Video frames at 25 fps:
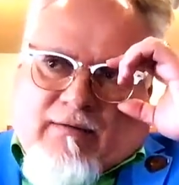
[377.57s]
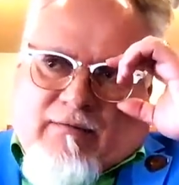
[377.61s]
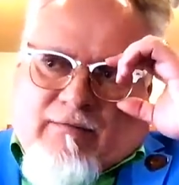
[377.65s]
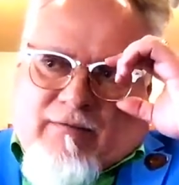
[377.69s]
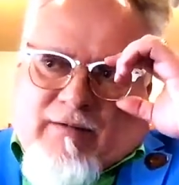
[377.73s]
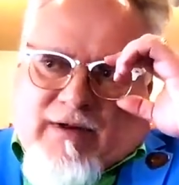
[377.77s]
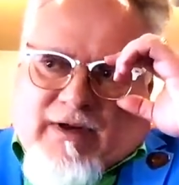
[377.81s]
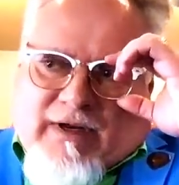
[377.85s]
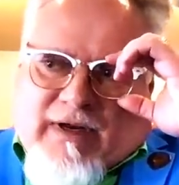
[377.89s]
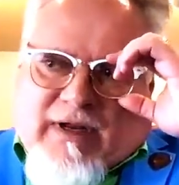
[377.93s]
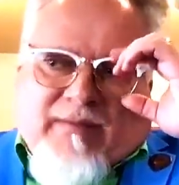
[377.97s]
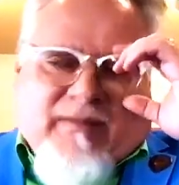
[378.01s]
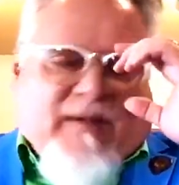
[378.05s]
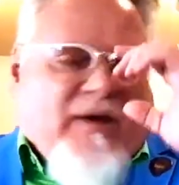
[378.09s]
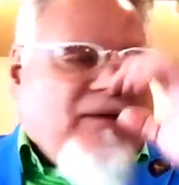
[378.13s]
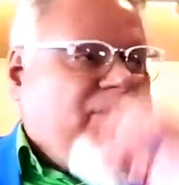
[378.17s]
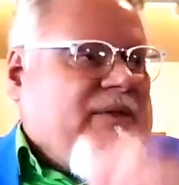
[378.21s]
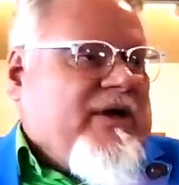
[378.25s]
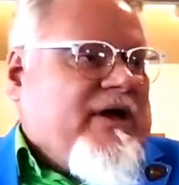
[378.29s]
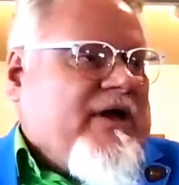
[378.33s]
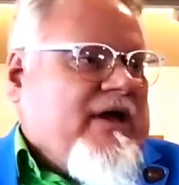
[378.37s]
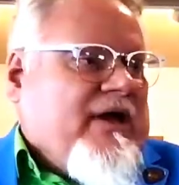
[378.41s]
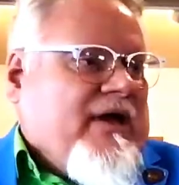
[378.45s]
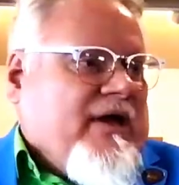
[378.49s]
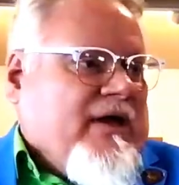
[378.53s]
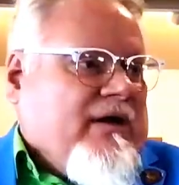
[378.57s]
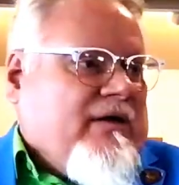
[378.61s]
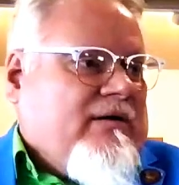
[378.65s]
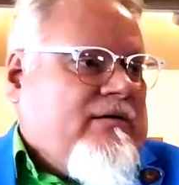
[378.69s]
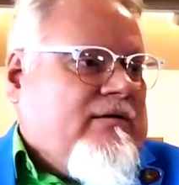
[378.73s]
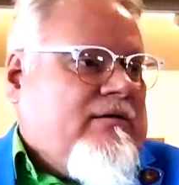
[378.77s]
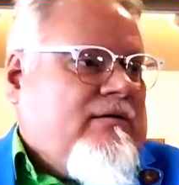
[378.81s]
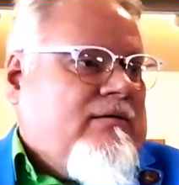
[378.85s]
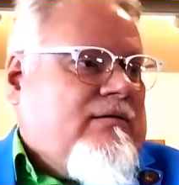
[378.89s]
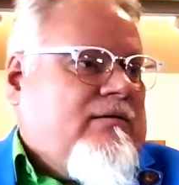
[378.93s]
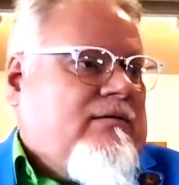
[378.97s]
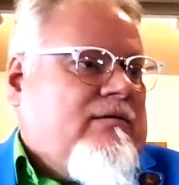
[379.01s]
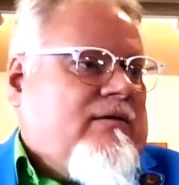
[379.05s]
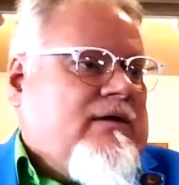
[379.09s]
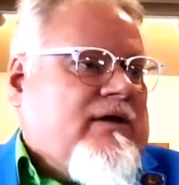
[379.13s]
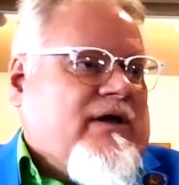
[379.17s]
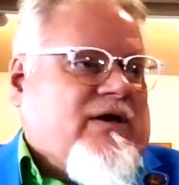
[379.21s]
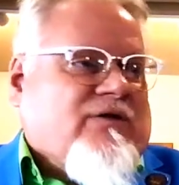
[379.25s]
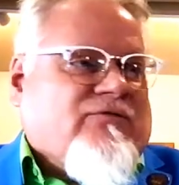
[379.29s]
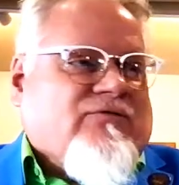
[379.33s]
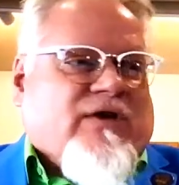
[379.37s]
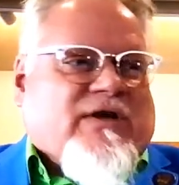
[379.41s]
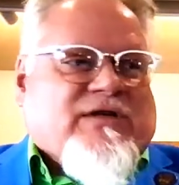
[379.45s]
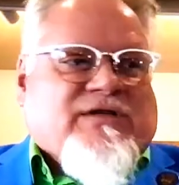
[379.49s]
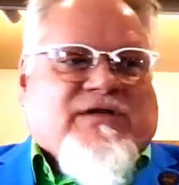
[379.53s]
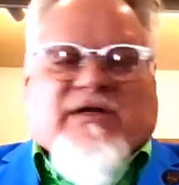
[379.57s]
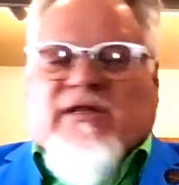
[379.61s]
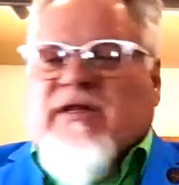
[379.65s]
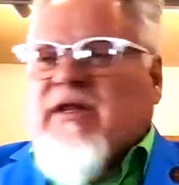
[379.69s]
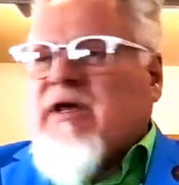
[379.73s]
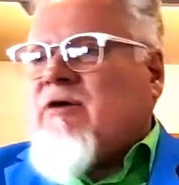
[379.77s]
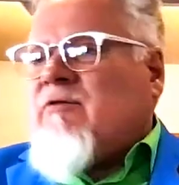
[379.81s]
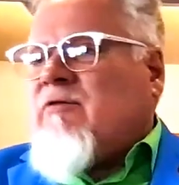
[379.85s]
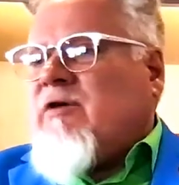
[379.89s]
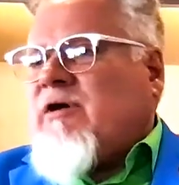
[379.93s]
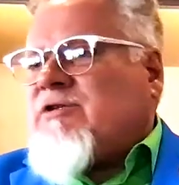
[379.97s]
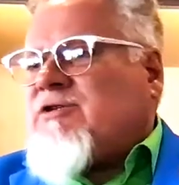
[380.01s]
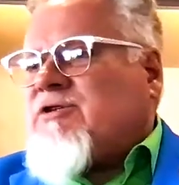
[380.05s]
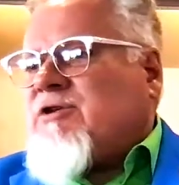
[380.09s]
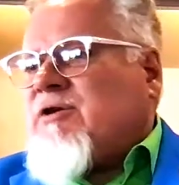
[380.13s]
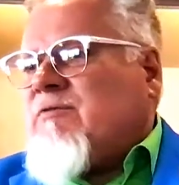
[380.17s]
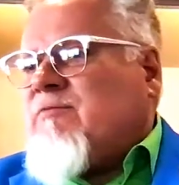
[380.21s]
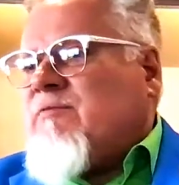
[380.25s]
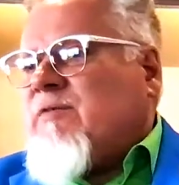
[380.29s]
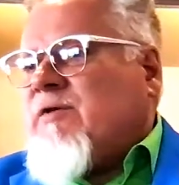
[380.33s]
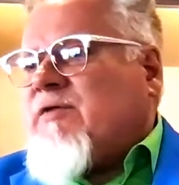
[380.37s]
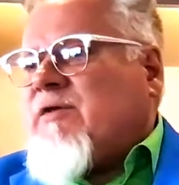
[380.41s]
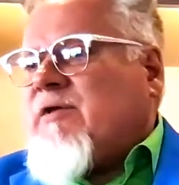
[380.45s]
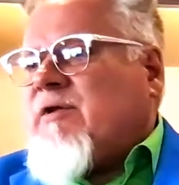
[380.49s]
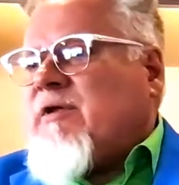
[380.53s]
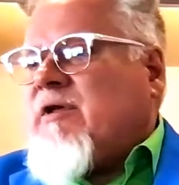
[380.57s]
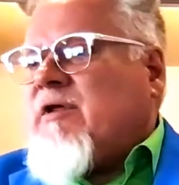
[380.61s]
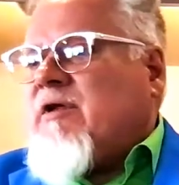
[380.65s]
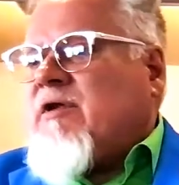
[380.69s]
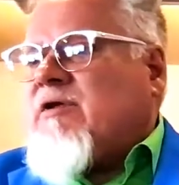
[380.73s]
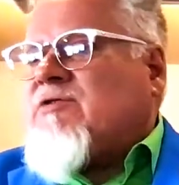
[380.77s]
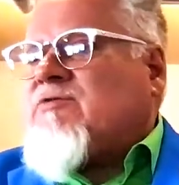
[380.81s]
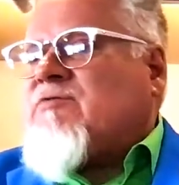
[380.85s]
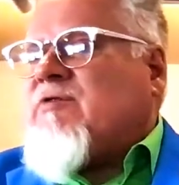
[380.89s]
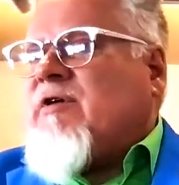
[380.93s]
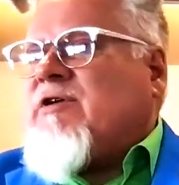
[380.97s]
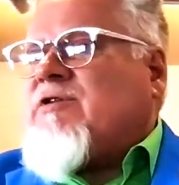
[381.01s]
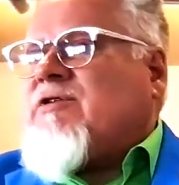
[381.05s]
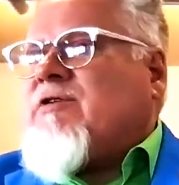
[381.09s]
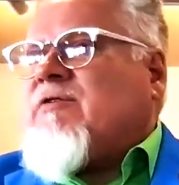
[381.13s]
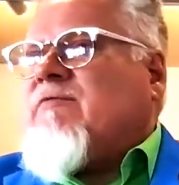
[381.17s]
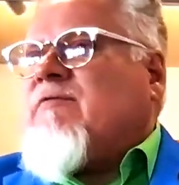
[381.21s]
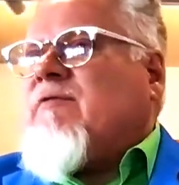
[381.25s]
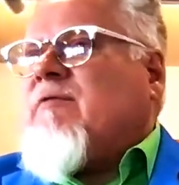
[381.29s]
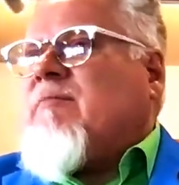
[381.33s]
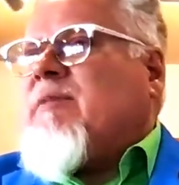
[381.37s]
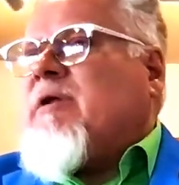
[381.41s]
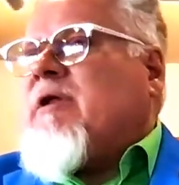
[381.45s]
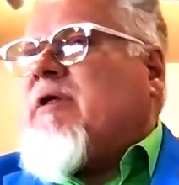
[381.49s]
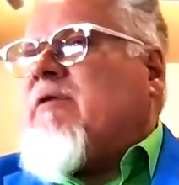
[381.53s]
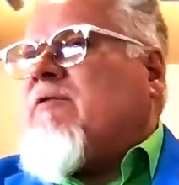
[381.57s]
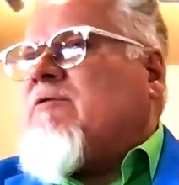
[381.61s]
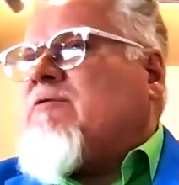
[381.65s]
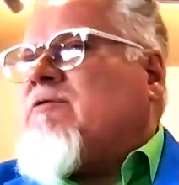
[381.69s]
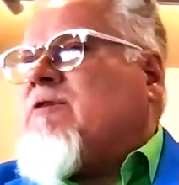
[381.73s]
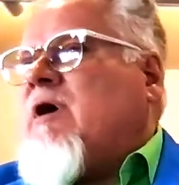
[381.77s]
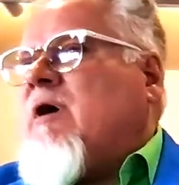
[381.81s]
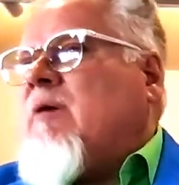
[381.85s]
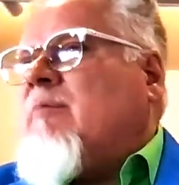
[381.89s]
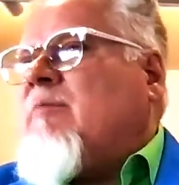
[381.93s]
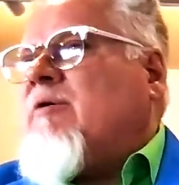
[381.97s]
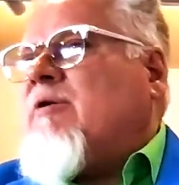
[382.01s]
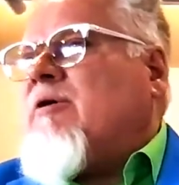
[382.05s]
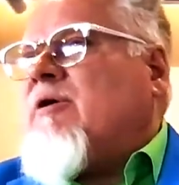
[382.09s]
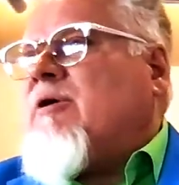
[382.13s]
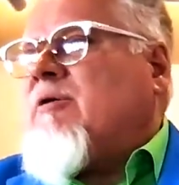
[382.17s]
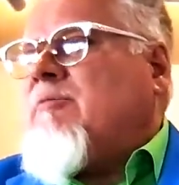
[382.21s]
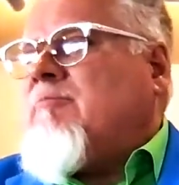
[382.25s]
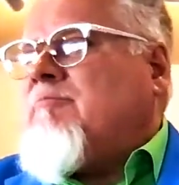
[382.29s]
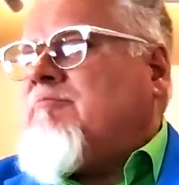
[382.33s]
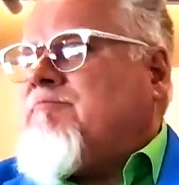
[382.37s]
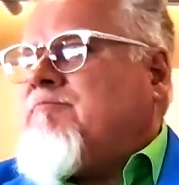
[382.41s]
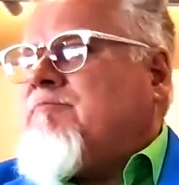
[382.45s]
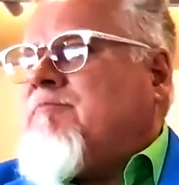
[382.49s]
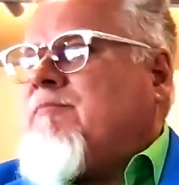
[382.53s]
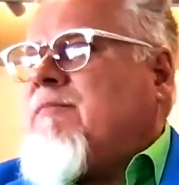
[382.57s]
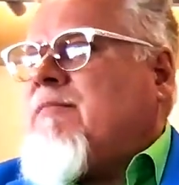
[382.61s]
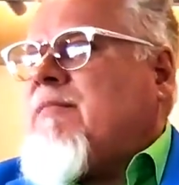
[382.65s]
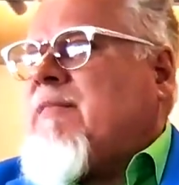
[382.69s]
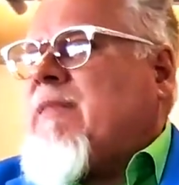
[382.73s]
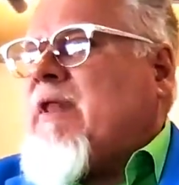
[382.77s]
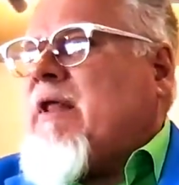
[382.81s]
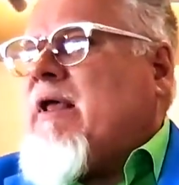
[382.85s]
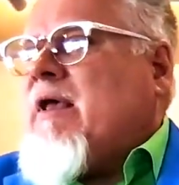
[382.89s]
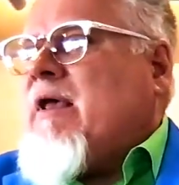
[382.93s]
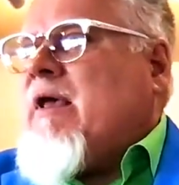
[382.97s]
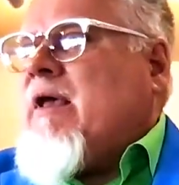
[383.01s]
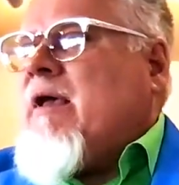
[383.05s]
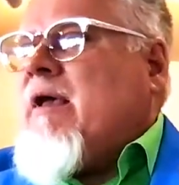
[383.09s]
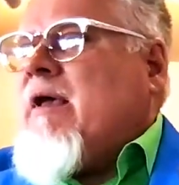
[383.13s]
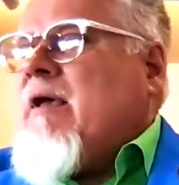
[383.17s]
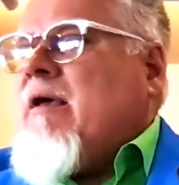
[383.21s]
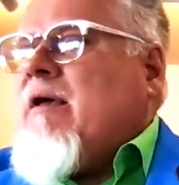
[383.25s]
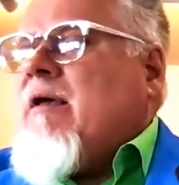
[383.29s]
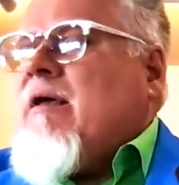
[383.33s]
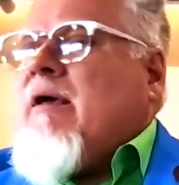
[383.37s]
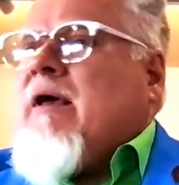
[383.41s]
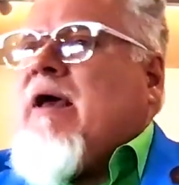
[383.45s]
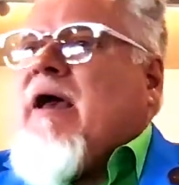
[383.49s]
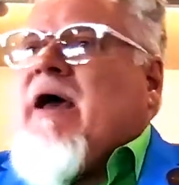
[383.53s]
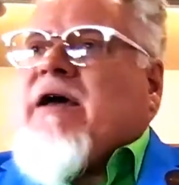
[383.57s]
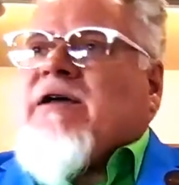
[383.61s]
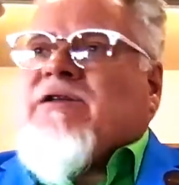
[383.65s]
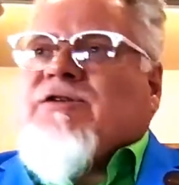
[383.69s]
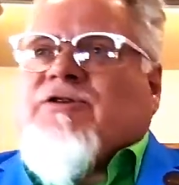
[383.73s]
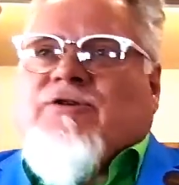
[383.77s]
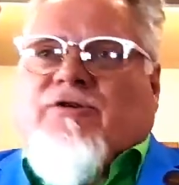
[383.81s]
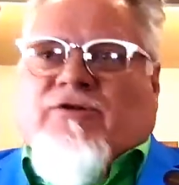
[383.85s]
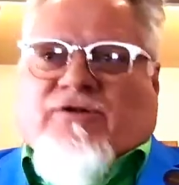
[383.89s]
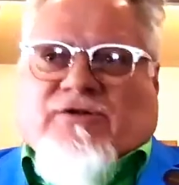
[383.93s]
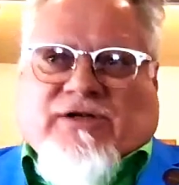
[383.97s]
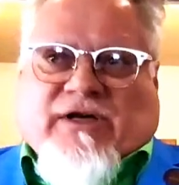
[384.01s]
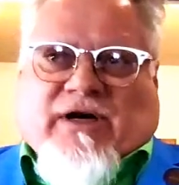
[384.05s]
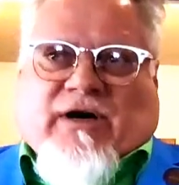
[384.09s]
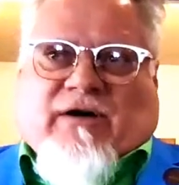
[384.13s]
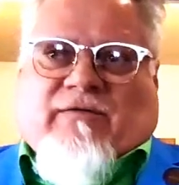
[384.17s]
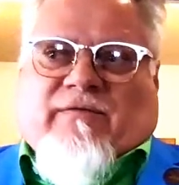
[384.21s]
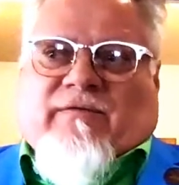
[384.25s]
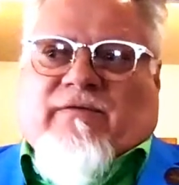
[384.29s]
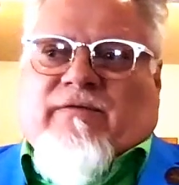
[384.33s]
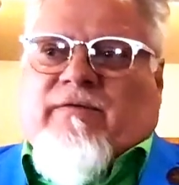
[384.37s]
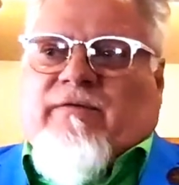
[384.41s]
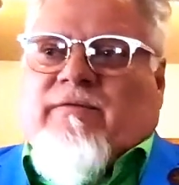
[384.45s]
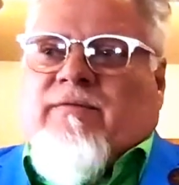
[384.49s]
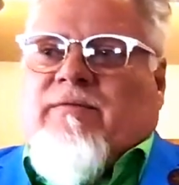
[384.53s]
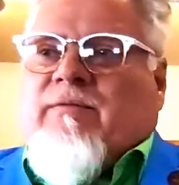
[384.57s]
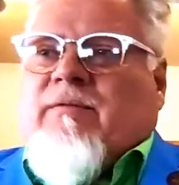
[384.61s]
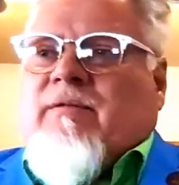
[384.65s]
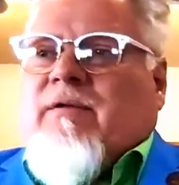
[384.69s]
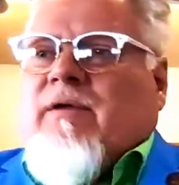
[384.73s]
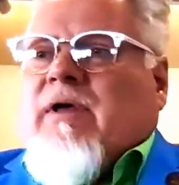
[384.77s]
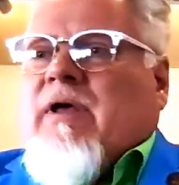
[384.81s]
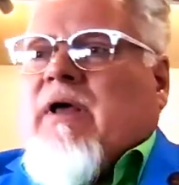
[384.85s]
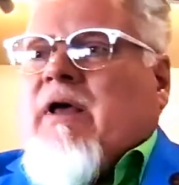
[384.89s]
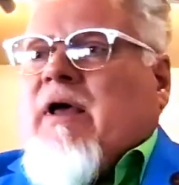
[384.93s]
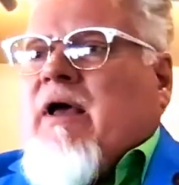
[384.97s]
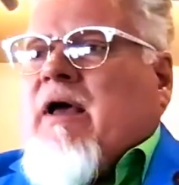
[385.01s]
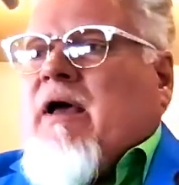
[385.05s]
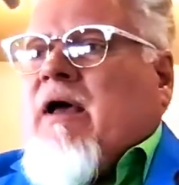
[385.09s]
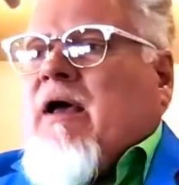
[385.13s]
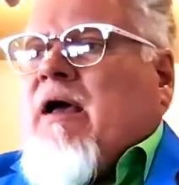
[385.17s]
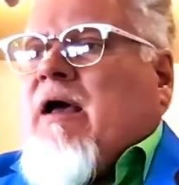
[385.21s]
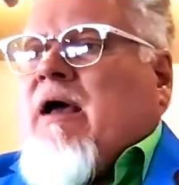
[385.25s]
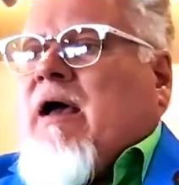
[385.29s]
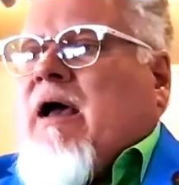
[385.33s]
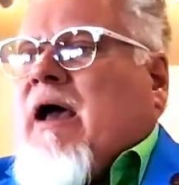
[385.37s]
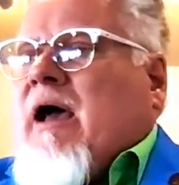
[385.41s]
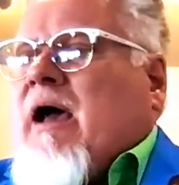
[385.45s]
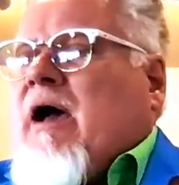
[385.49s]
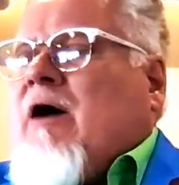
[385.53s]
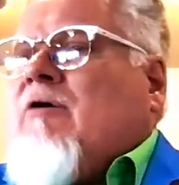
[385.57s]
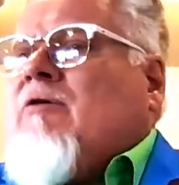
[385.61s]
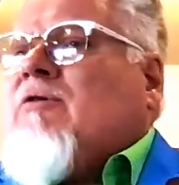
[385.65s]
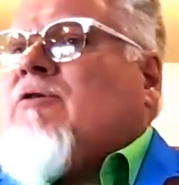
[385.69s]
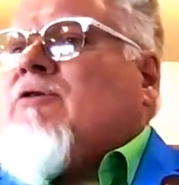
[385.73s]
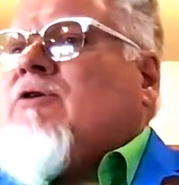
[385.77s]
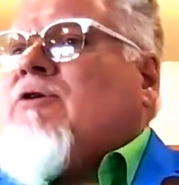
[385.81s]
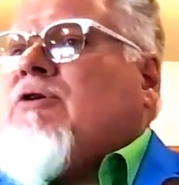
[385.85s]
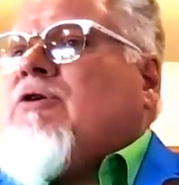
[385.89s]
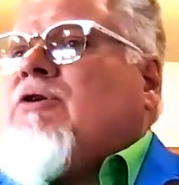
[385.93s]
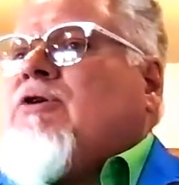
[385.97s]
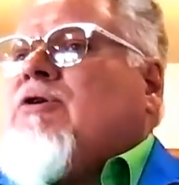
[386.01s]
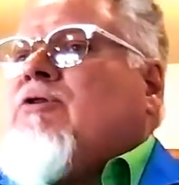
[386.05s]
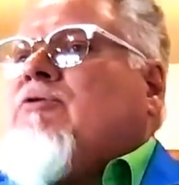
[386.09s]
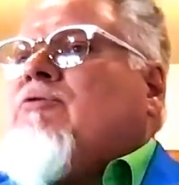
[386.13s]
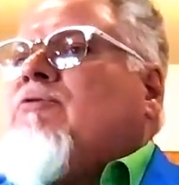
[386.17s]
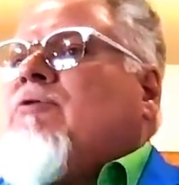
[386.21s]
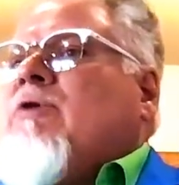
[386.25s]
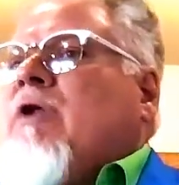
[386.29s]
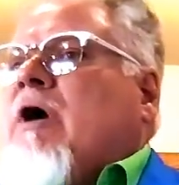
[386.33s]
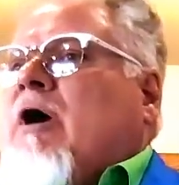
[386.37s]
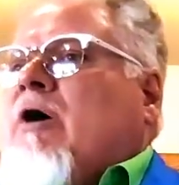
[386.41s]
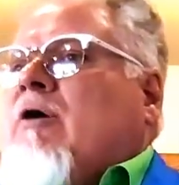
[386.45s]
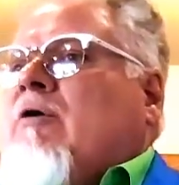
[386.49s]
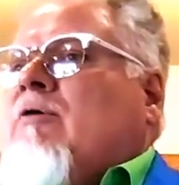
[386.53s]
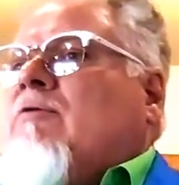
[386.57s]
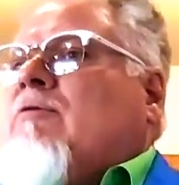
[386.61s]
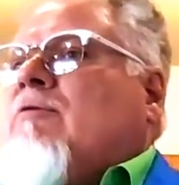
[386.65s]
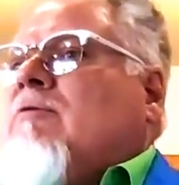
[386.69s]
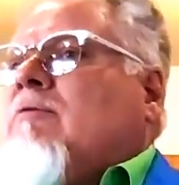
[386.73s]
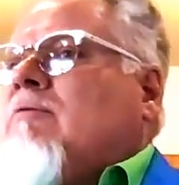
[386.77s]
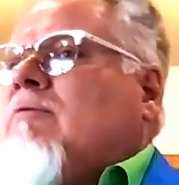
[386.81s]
Well, let me begin in addressing that question with an illustration from another topic. Ask yourself, how do you know